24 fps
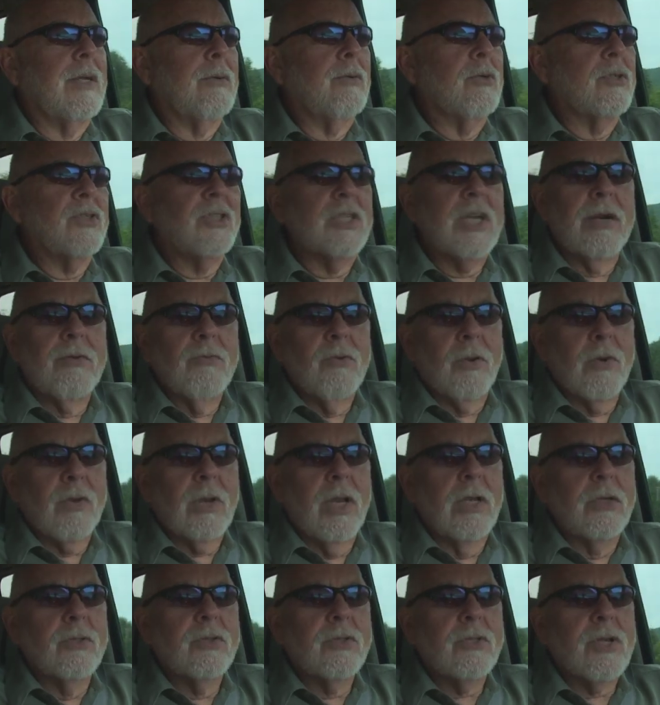there were several
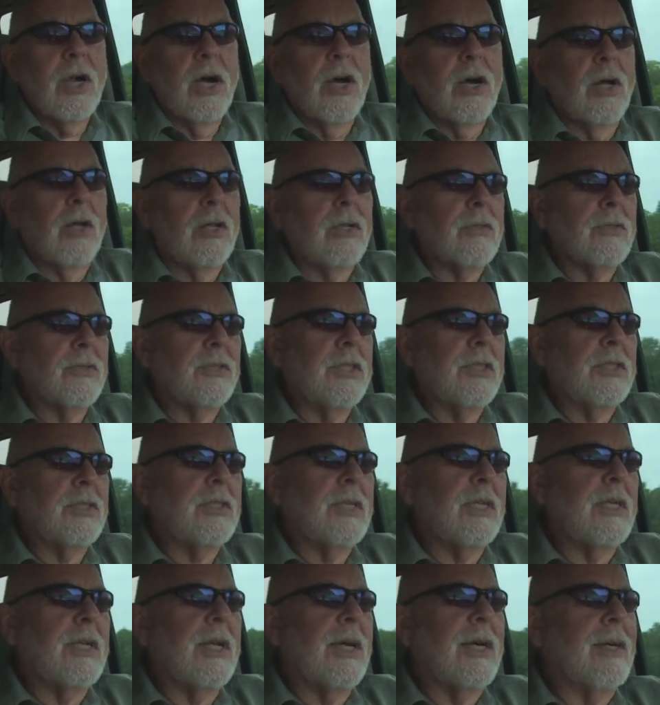close calls
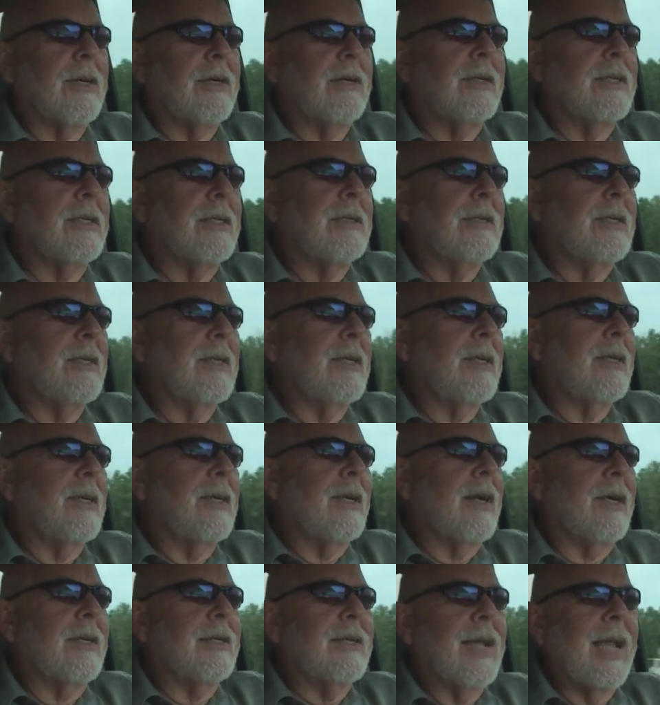just in our
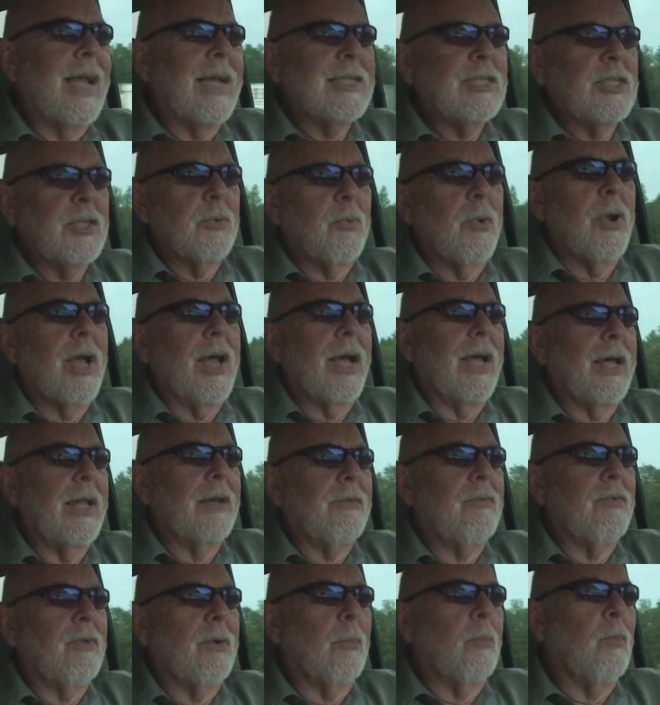taxi
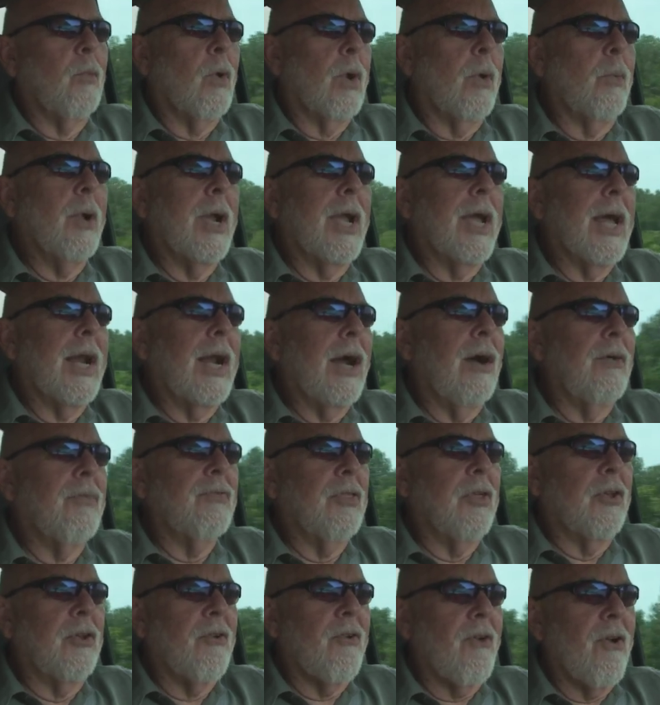ride from where we got
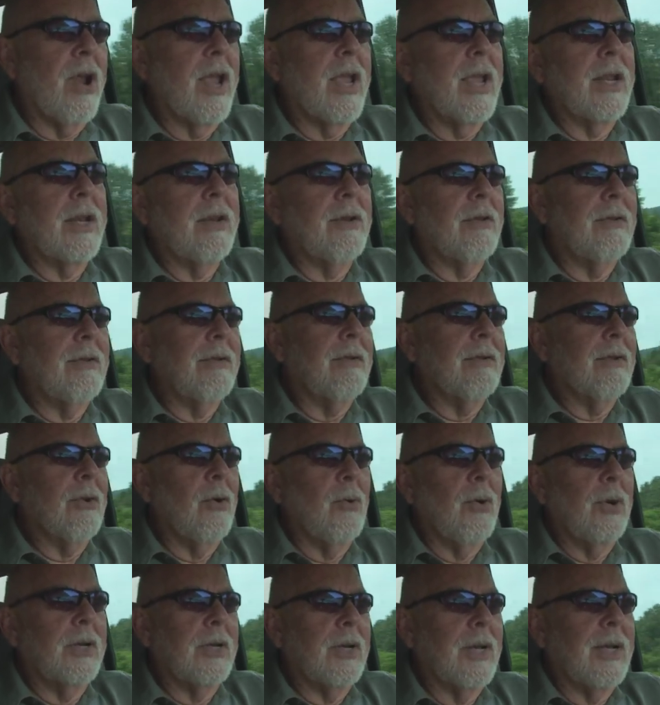off the train
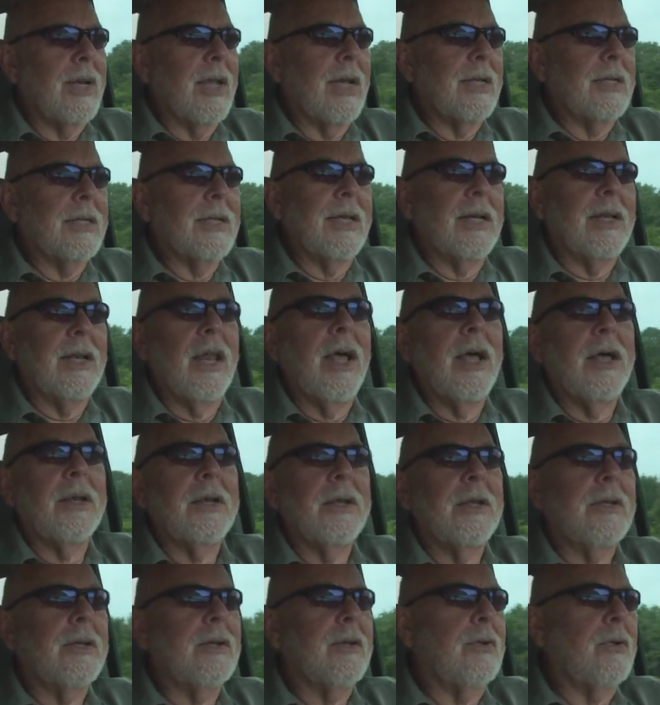going to downtown
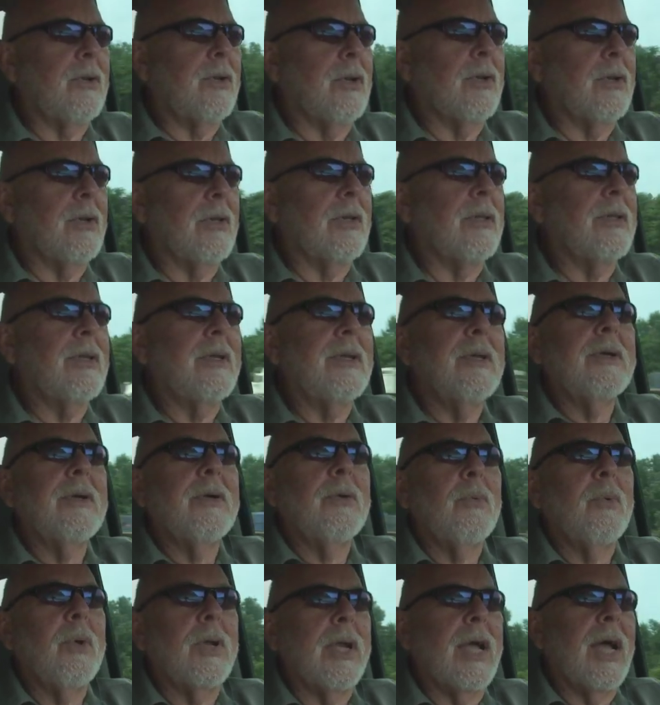London till
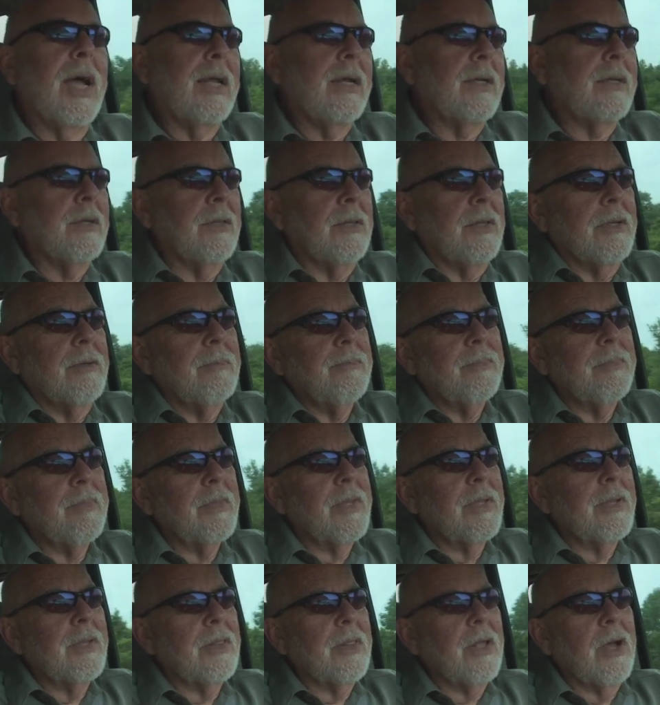we got to
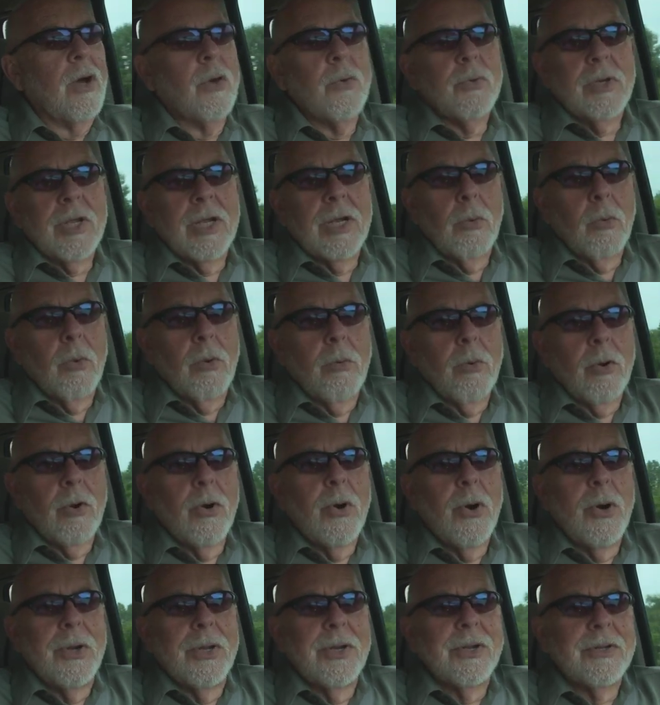the hotel we were
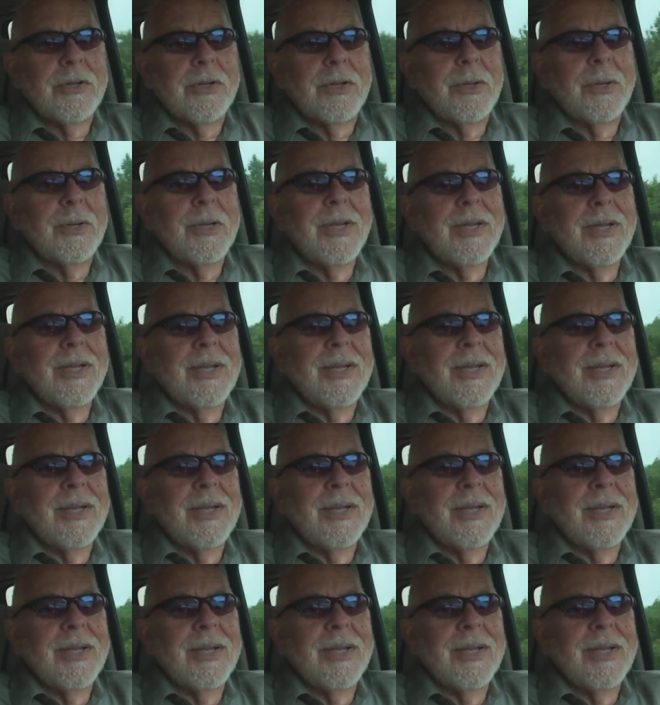going to.